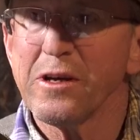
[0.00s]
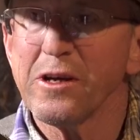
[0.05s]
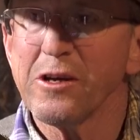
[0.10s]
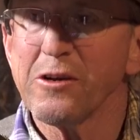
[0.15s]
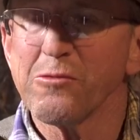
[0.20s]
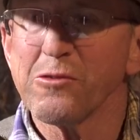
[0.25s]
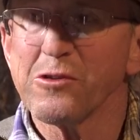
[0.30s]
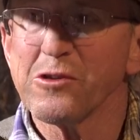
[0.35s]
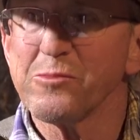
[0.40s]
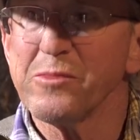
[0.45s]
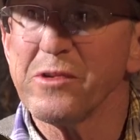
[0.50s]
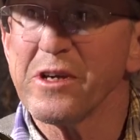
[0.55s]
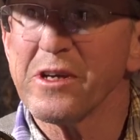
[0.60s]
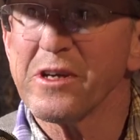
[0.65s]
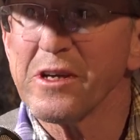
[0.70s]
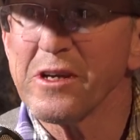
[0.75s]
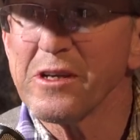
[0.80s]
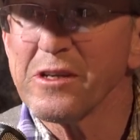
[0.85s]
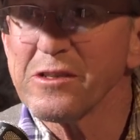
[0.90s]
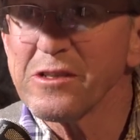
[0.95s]
It was
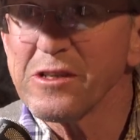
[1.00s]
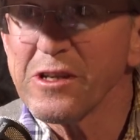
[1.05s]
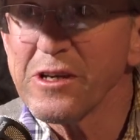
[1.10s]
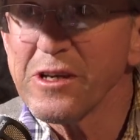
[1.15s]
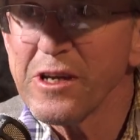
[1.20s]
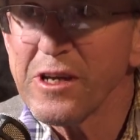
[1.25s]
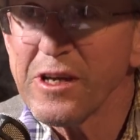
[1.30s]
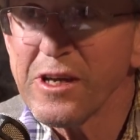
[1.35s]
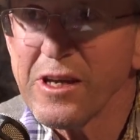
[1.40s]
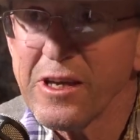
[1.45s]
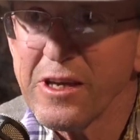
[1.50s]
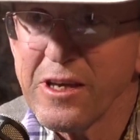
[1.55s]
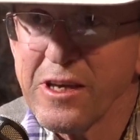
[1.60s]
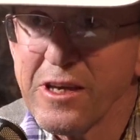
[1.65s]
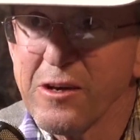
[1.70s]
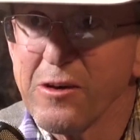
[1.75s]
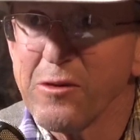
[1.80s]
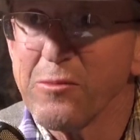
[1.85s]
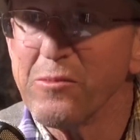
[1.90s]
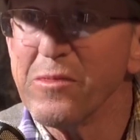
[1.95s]
because of
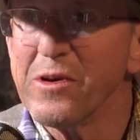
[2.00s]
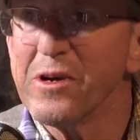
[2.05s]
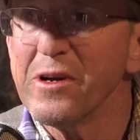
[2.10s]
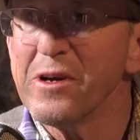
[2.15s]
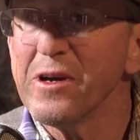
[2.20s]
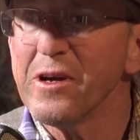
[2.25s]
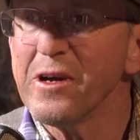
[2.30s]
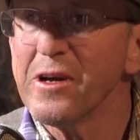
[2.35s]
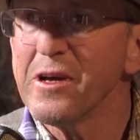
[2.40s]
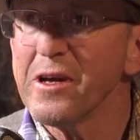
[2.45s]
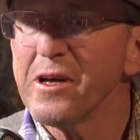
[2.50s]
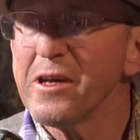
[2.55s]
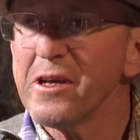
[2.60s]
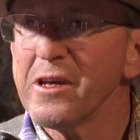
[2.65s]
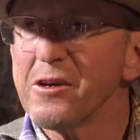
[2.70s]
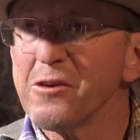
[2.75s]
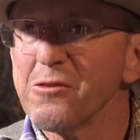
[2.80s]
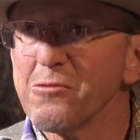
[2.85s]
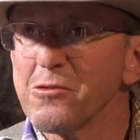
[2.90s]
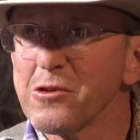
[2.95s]
him.
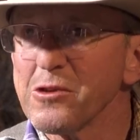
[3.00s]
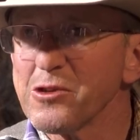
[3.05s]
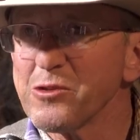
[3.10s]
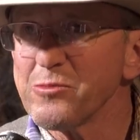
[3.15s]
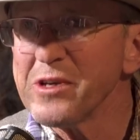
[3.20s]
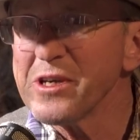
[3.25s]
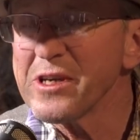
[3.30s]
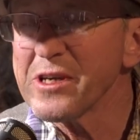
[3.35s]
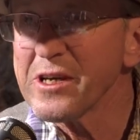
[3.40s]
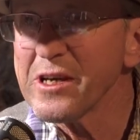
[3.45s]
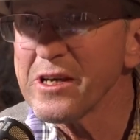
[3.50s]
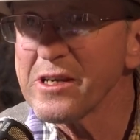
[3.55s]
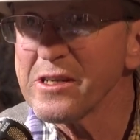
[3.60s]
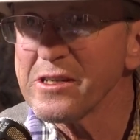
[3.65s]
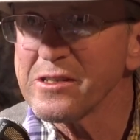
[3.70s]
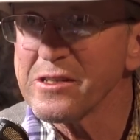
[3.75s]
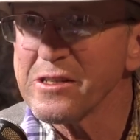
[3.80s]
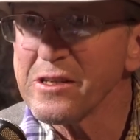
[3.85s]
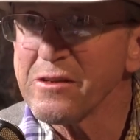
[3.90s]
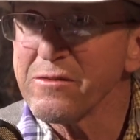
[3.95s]
It was
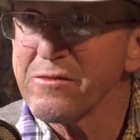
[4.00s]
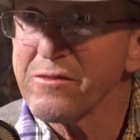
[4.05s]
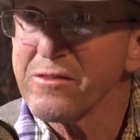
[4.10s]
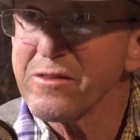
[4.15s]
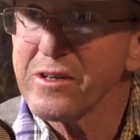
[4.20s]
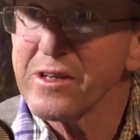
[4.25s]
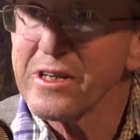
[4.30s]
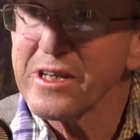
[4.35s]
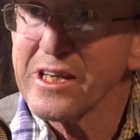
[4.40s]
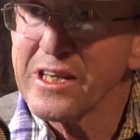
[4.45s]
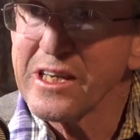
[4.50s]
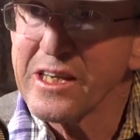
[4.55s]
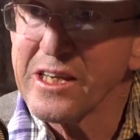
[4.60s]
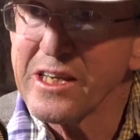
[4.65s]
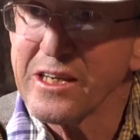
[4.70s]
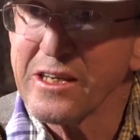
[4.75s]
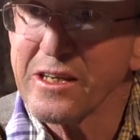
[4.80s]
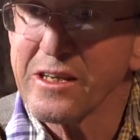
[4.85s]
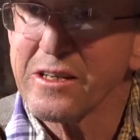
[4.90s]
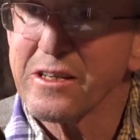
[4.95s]
because of
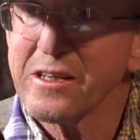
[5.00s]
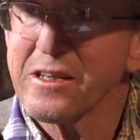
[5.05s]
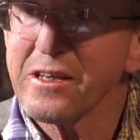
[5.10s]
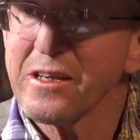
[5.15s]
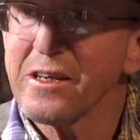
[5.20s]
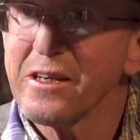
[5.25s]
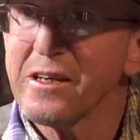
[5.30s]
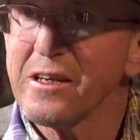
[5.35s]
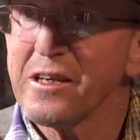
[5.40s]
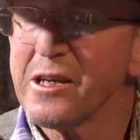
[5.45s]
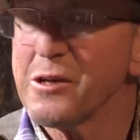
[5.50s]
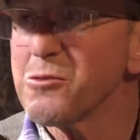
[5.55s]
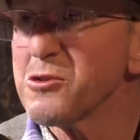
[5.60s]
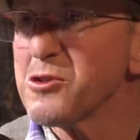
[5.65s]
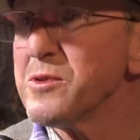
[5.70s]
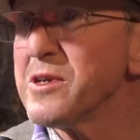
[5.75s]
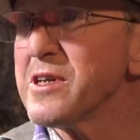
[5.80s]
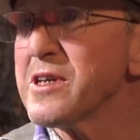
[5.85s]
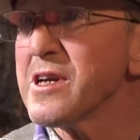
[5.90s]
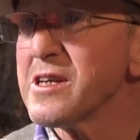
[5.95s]
it. It
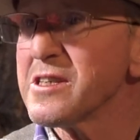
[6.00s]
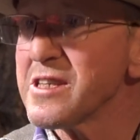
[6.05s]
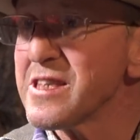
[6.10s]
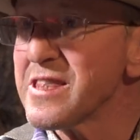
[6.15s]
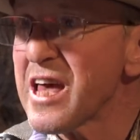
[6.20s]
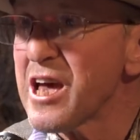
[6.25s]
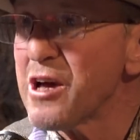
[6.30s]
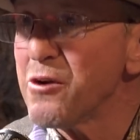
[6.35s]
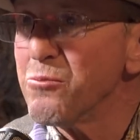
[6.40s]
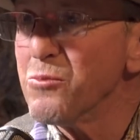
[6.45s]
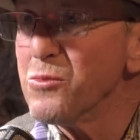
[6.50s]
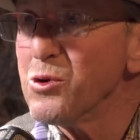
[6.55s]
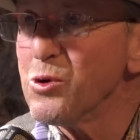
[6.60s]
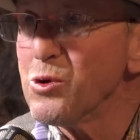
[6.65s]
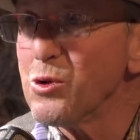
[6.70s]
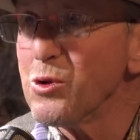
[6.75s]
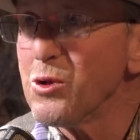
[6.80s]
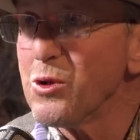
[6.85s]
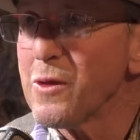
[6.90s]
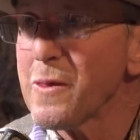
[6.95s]
was because of that
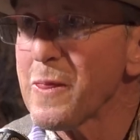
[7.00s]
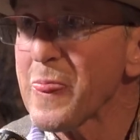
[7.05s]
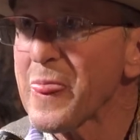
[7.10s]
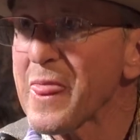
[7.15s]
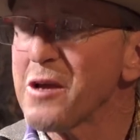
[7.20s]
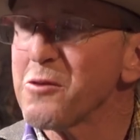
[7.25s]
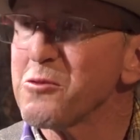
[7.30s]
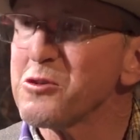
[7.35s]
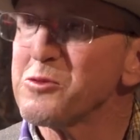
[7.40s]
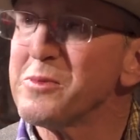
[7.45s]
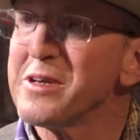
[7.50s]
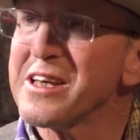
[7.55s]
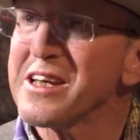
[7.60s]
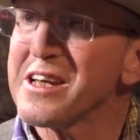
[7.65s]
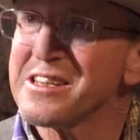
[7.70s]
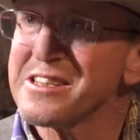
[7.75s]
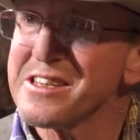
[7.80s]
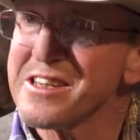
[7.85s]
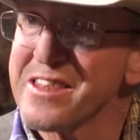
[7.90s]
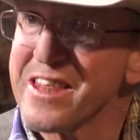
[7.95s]
bull. It was
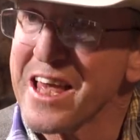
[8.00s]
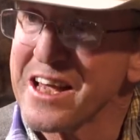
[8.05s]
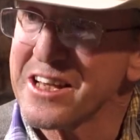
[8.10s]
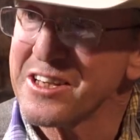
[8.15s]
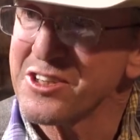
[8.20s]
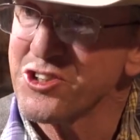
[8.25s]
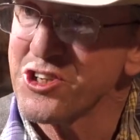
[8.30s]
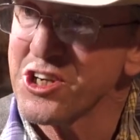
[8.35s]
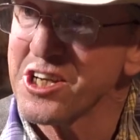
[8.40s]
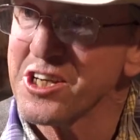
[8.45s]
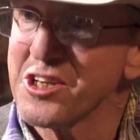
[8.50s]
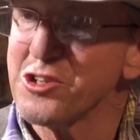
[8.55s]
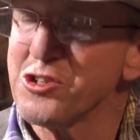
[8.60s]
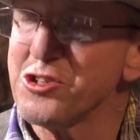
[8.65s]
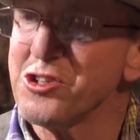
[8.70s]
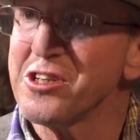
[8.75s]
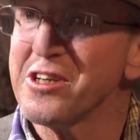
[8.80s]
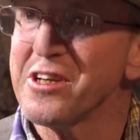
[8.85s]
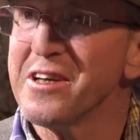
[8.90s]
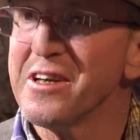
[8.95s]
because of that
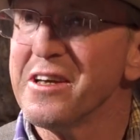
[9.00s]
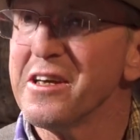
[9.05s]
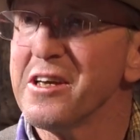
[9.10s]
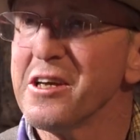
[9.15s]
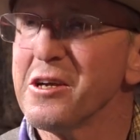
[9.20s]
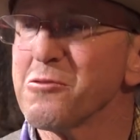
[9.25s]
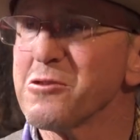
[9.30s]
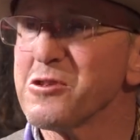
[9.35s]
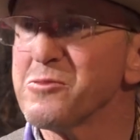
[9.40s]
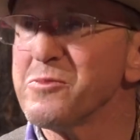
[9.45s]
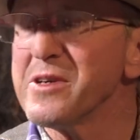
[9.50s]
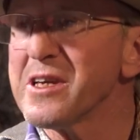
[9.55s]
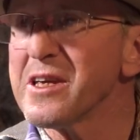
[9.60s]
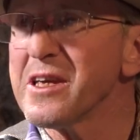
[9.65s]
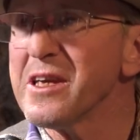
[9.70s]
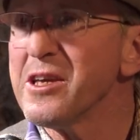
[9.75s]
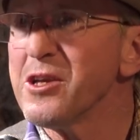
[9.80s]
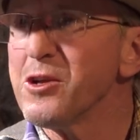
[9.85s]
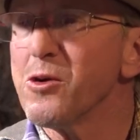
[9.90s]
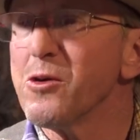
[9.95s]
judge. It was
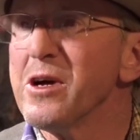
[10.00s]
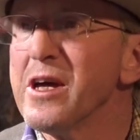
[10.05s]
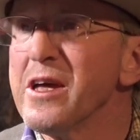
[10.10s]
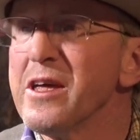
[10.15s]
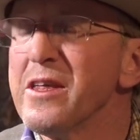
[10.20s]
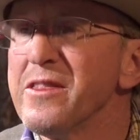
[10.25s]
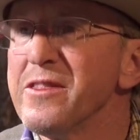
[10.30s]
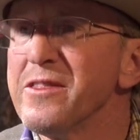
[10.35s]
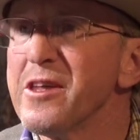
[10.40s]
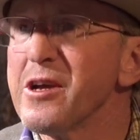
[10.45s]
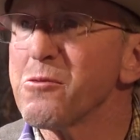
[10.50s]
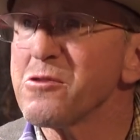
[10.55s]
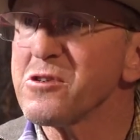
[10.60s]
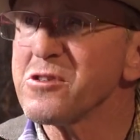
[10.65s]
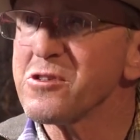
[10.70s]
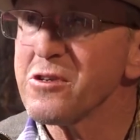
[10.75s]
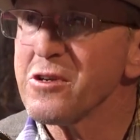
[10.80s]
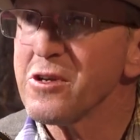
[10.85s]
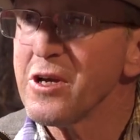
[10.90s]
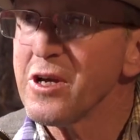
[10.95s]
there
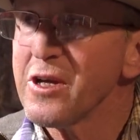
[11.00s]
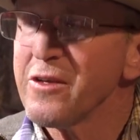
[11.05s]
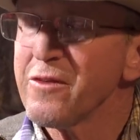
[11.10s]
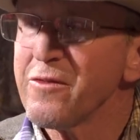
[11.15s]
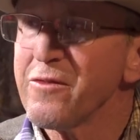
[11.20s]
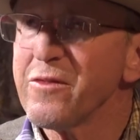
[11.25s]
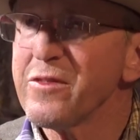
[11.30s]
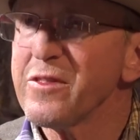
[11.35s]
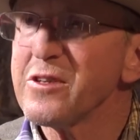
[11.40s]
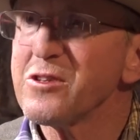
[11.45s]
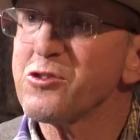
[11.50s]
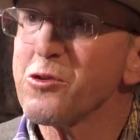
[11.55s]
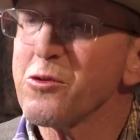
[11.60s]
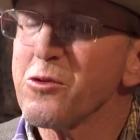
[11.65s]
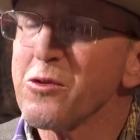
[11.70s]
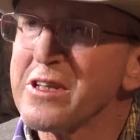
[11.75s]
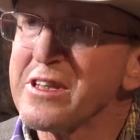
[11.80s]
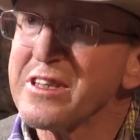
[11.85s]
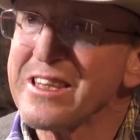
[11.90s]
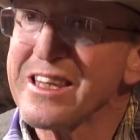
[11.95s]
was.
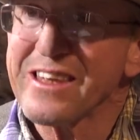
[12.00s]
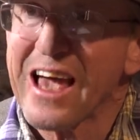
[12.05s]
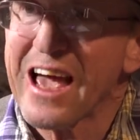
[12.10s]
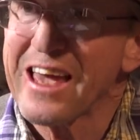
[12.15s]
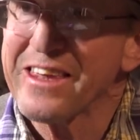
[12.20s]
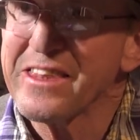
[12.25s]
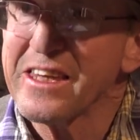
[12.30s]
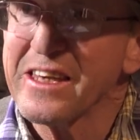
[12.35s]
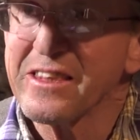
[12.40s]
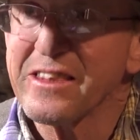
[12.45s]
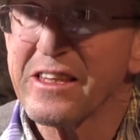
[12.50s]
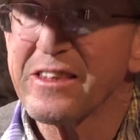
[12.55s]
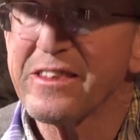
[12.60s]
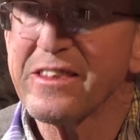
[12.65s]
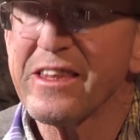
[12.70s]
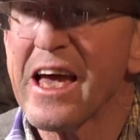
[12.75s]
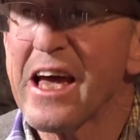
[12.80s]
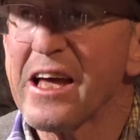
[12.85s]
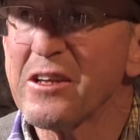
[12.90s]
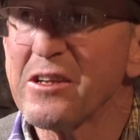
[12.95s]
So I think
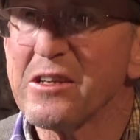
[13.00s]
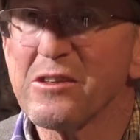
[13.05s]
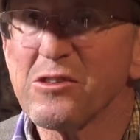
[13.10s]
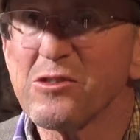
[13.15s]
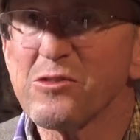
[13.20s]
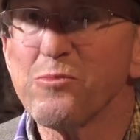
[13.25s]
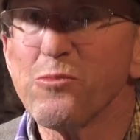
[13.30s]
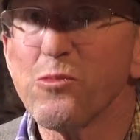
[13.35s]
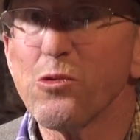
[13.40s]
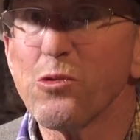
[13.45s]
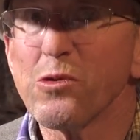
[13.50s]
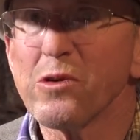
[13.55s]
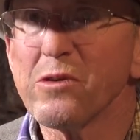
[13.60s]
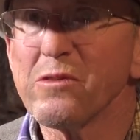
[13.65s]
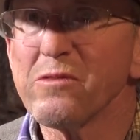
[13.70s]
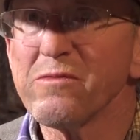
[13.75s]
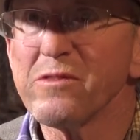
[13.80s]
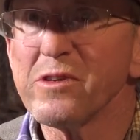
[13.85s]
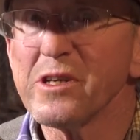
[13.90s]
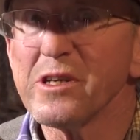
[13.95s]
that is more
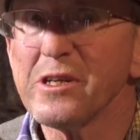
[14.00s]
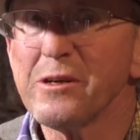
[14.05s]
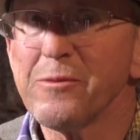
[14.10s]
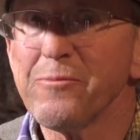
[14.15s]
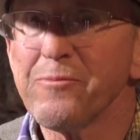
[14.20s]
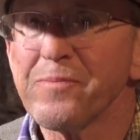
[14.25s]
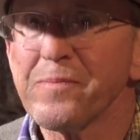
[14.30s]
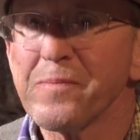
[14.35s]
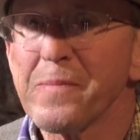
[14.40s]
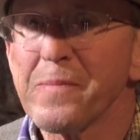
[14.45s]
of a